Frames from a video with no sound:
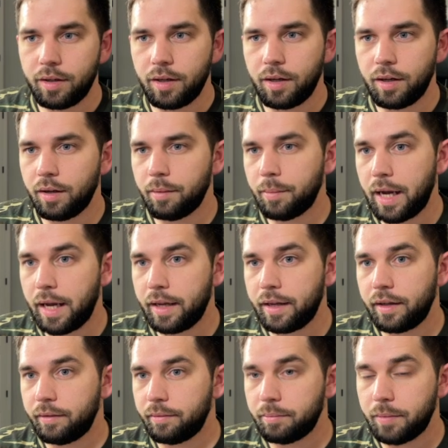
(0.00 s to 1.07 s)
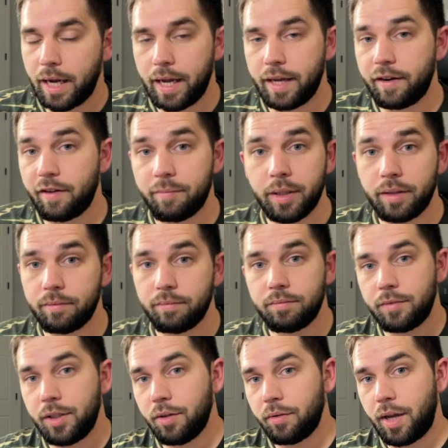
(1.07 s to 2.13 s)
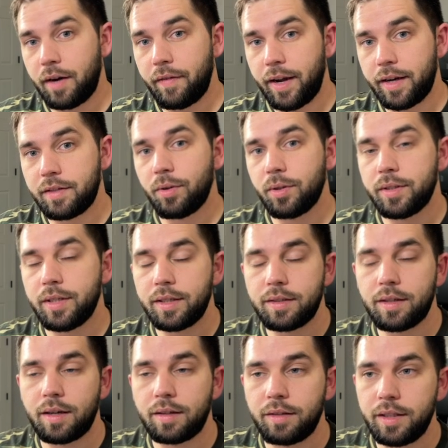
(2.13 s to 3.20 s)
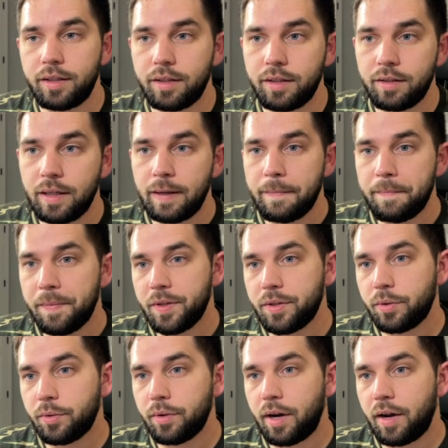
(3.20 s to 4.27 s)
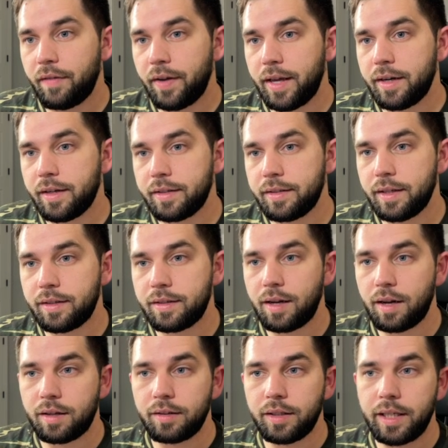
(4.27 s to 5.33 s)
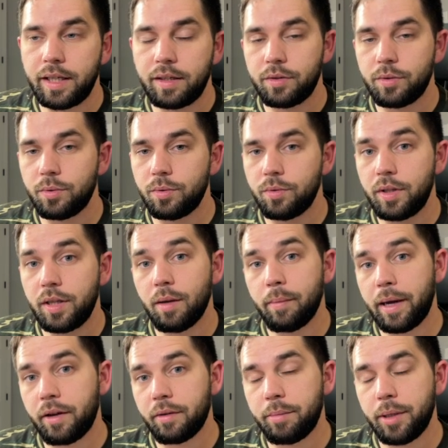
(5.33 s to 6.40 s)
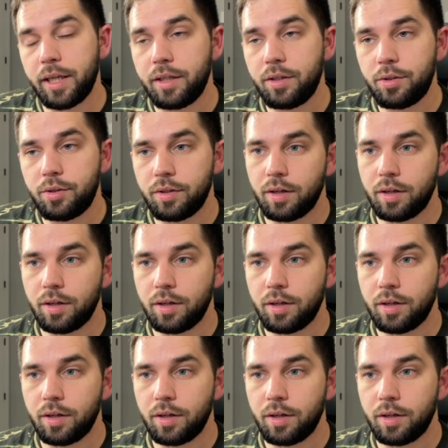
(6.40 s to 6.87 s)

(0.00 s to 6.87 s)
I've been kind of active on TikTok lately, so I've added a TikTok link to the about page.